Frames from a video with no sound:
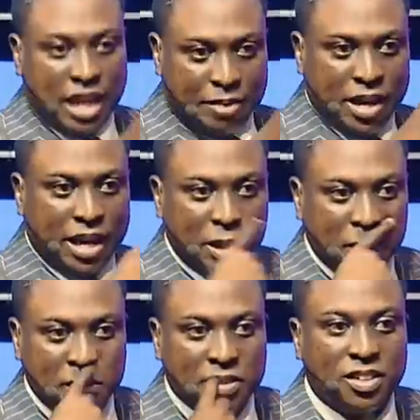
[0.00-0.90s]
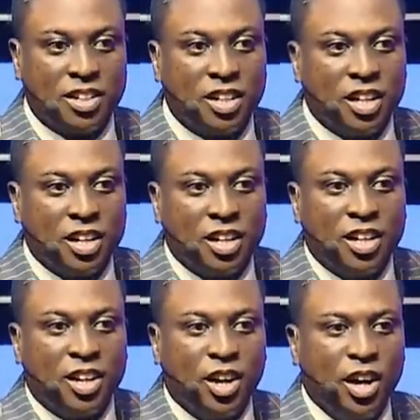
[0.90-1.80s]
guy behind you.
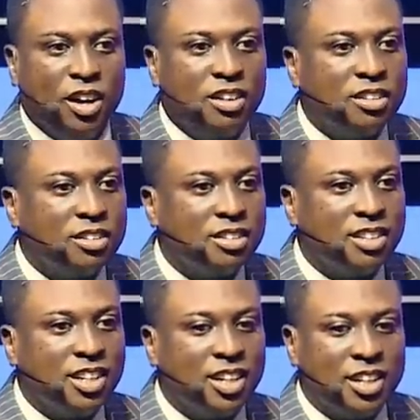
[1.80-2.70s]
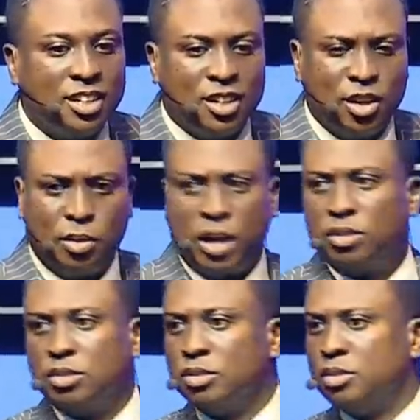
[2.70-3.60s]
Huh? Oh,
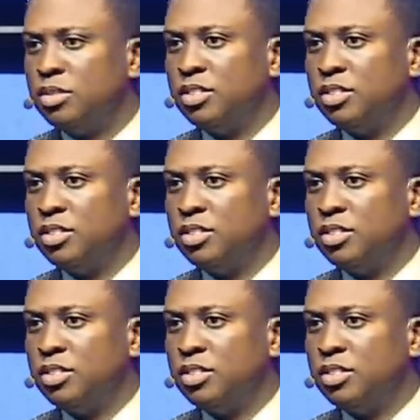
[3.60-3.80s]
wow.